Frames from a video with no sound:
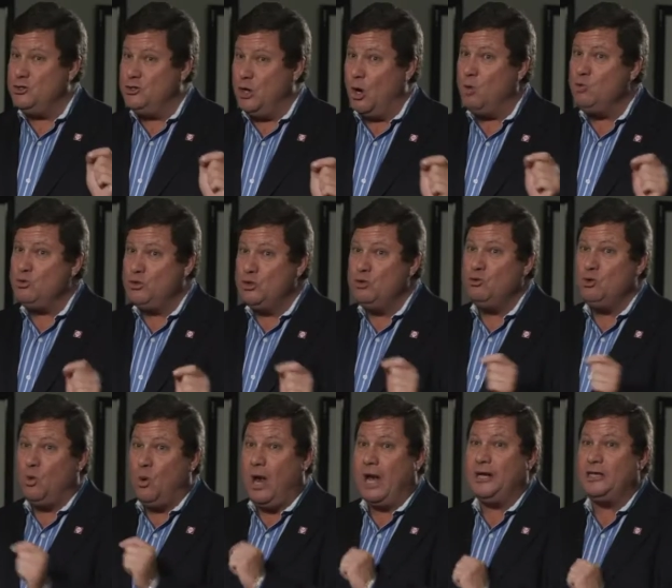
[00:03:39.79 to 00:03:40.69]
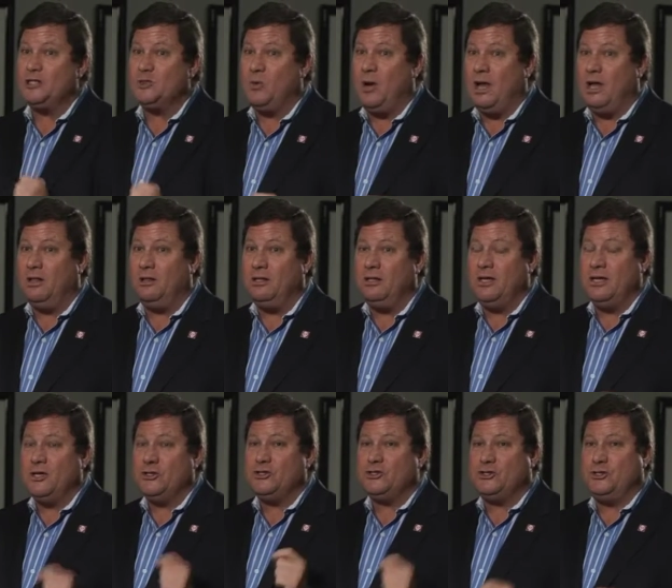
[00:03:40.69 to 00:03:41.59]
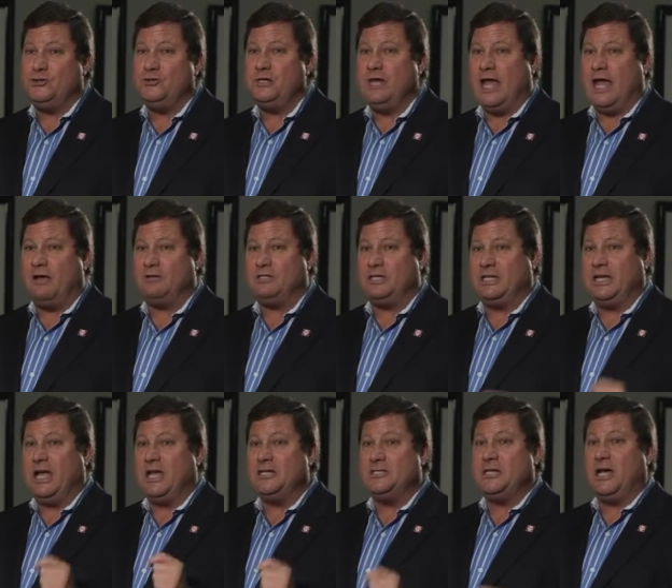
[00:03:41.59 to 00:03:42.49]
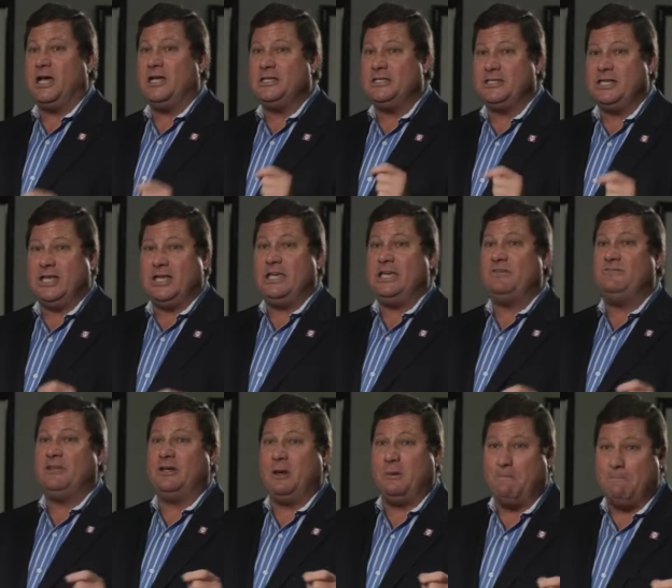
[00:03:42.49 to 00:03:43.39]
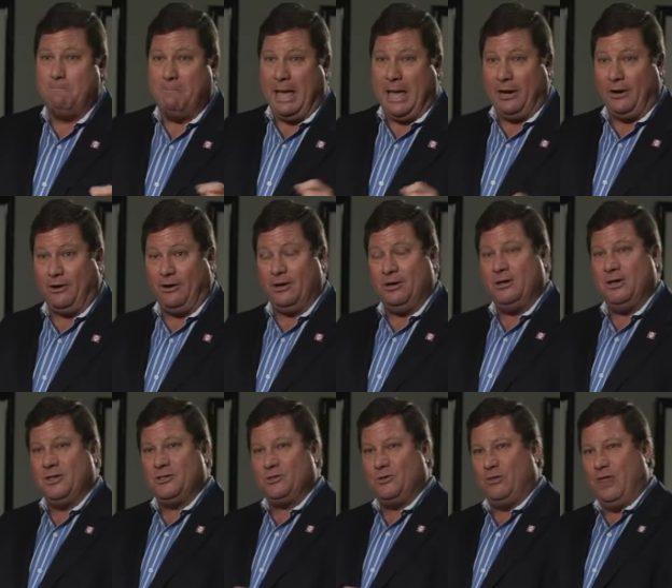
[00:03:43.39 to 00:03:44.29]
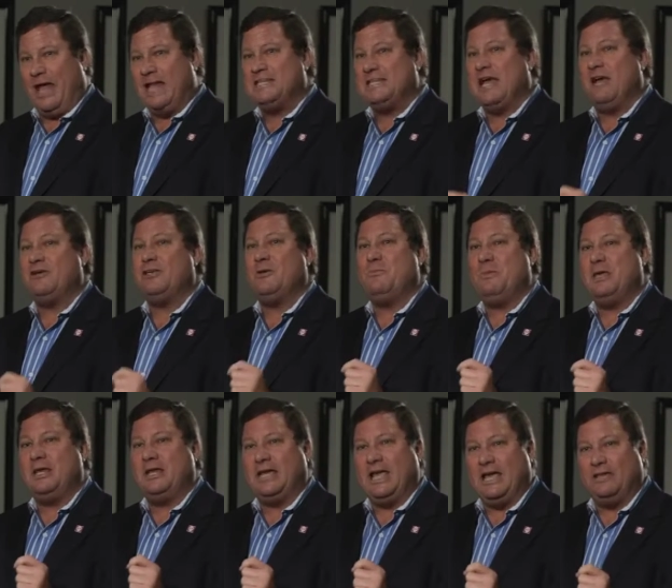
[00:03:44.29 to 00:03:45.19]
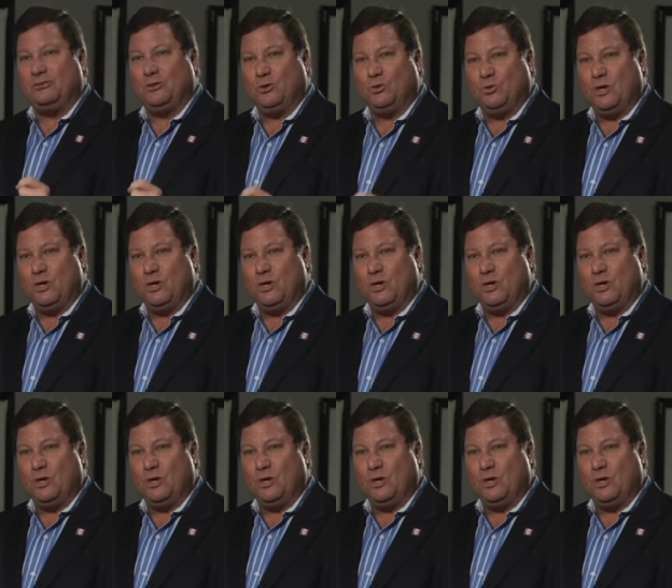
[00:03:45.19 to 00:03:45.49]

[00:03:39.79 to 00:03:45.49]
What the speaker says: don't do quite as well, student housing does even better. So that's how you mitigate the